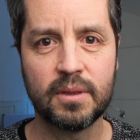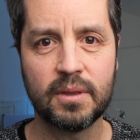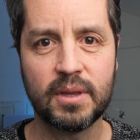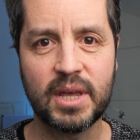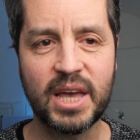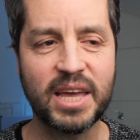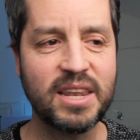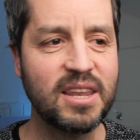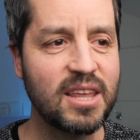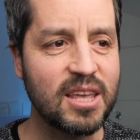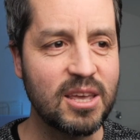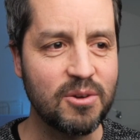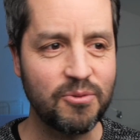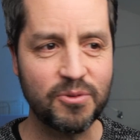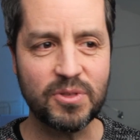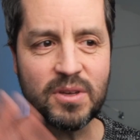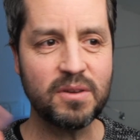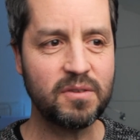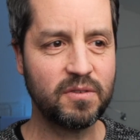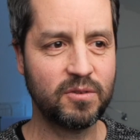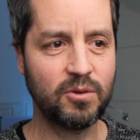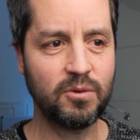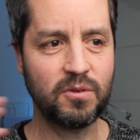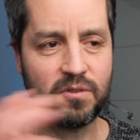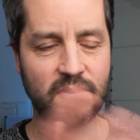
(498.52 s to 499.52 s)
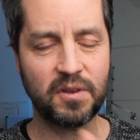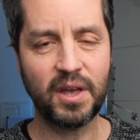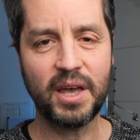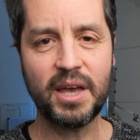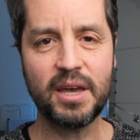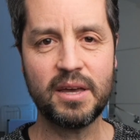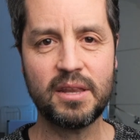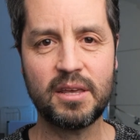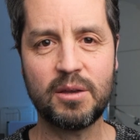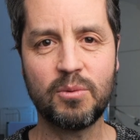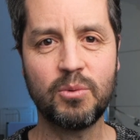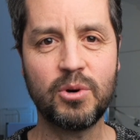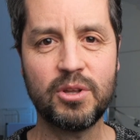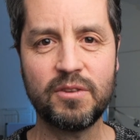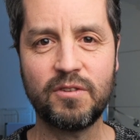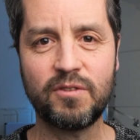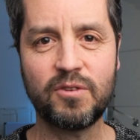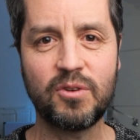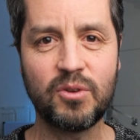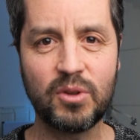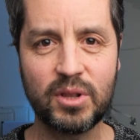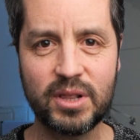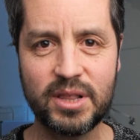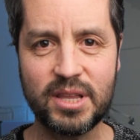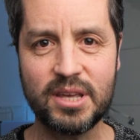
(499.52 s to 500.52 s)
And if this society wants
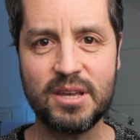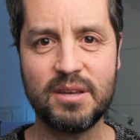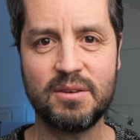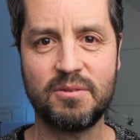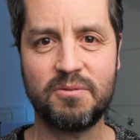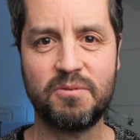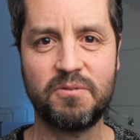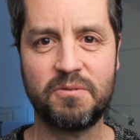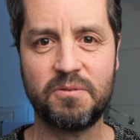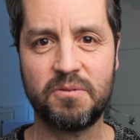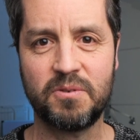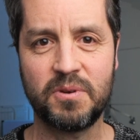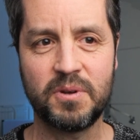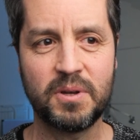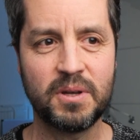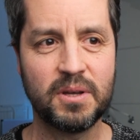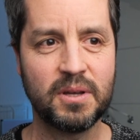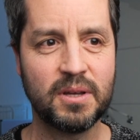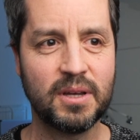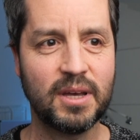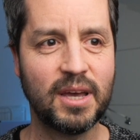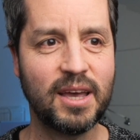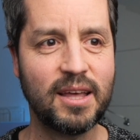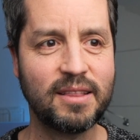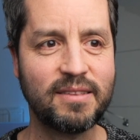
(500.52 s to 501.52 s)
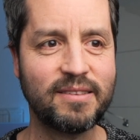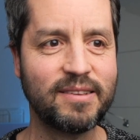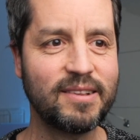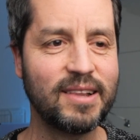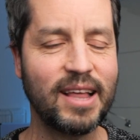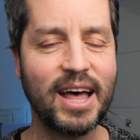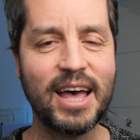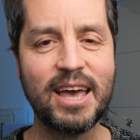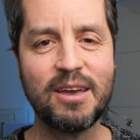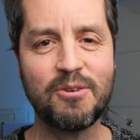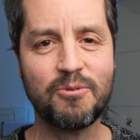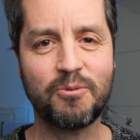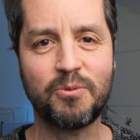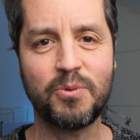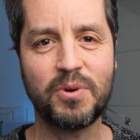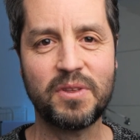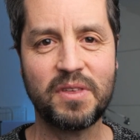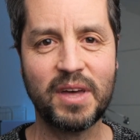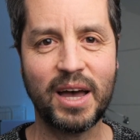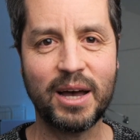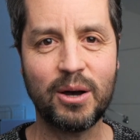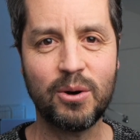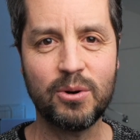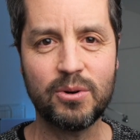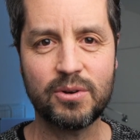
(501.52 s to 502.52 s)
to live its life
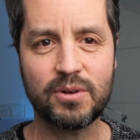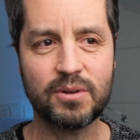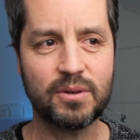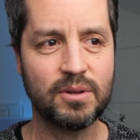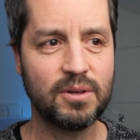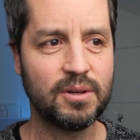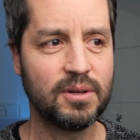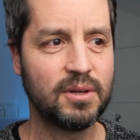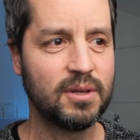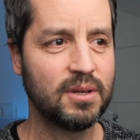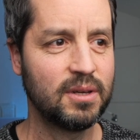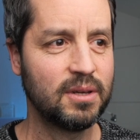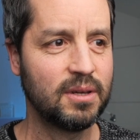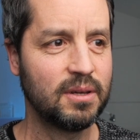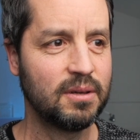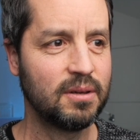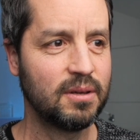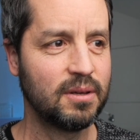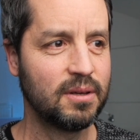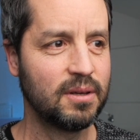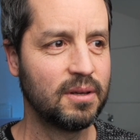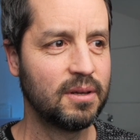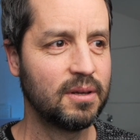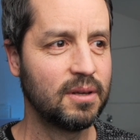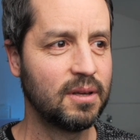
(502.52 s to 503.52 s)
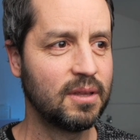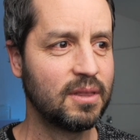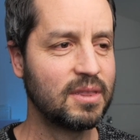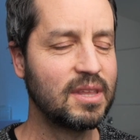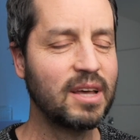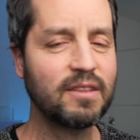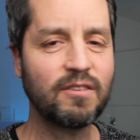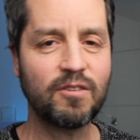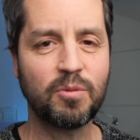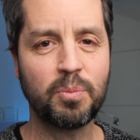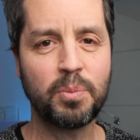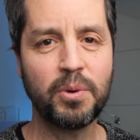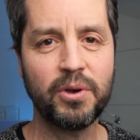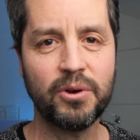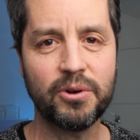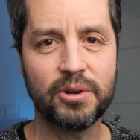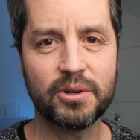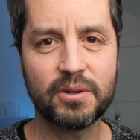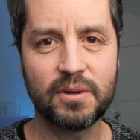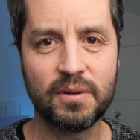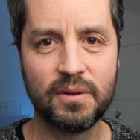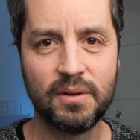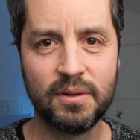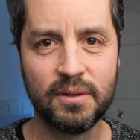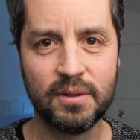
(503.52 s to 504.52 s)
without that
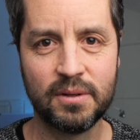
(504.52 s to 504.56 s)
spirit,